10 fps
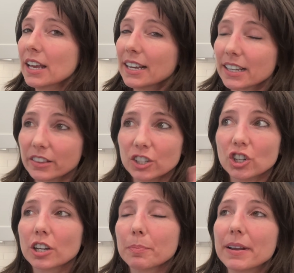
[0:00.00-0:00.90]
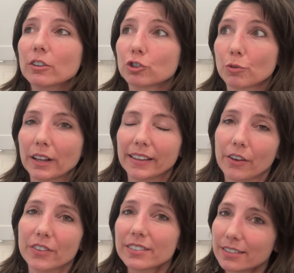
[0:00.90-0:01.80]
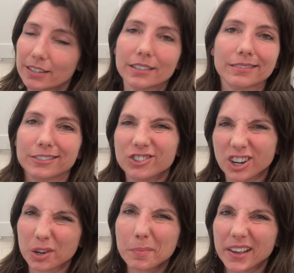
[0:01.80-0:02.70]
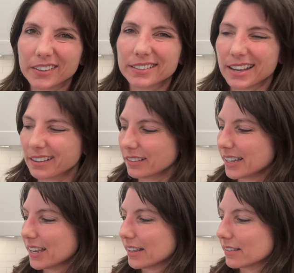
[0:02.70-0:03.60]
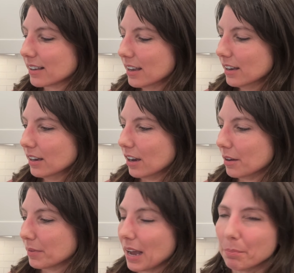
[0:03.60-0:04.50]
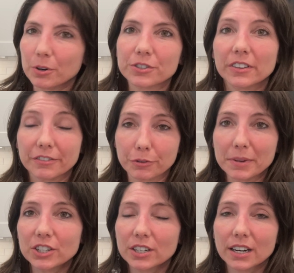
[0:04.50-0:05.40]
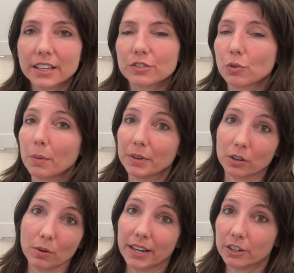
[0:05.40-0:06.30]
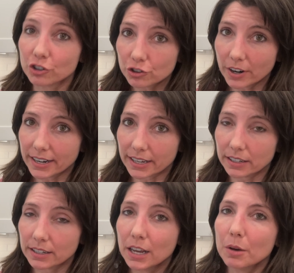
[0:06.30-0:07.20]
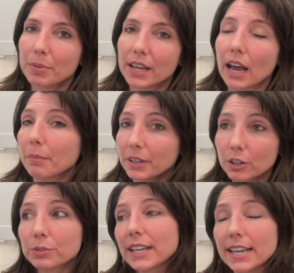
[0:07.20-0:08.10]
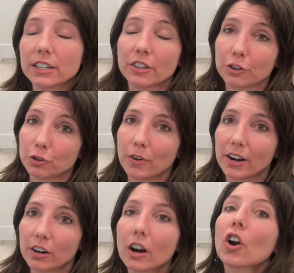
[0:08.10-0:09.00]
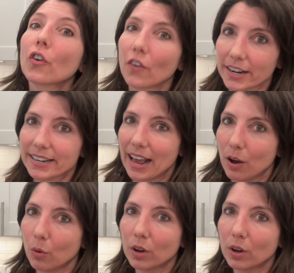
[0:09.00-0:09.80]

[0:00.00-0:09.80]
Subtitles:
Get the junk mail directly out. This isn't junk mail exactly. It's got personal information on it, so I'm gonna go ahead and shred it, but I'm gonna take it to the shredder right now.